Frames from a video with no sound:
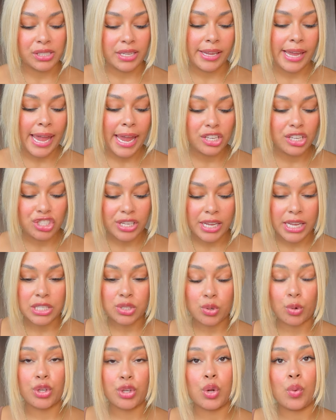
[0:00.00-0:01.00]
occasions,
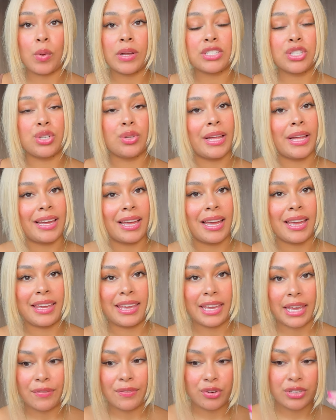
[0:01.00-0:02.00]
or you want to do like a
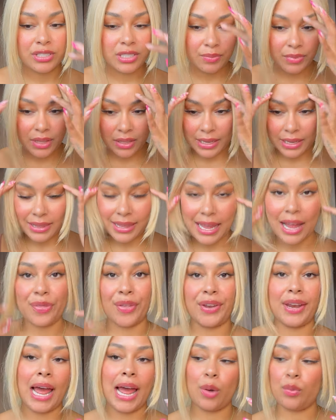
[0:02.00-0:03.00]
gift or something like that,
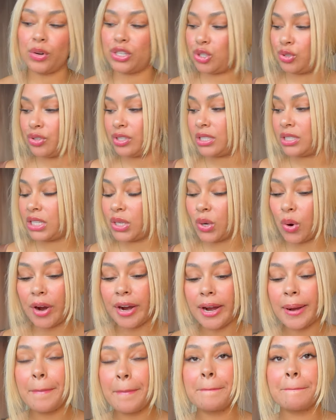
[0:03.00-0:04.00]
then I would do the
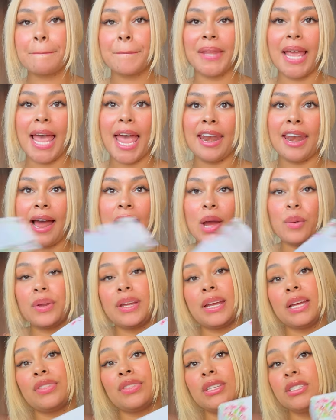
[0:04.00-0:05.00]
Dior and I would
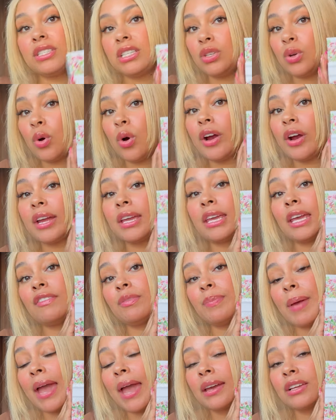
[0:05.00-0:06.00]
get the Dior gift
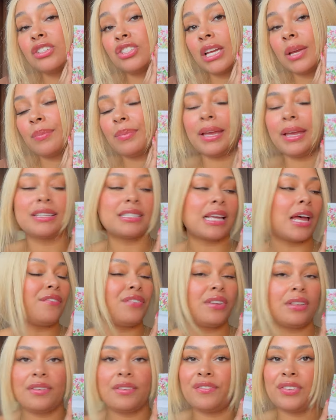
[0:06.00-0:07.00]
packaging because I
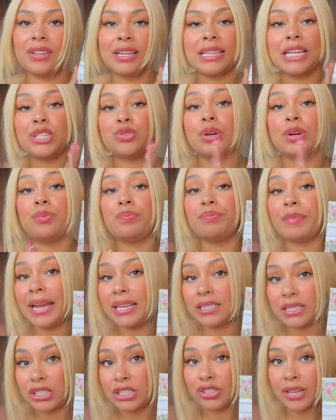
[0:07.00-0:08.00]
feel like they do an
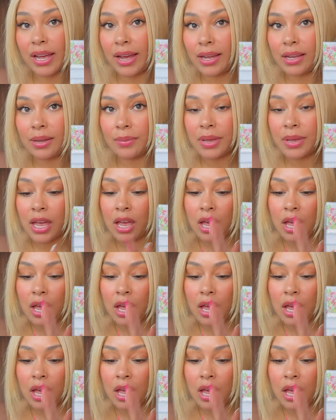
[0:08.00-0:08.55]
amazing job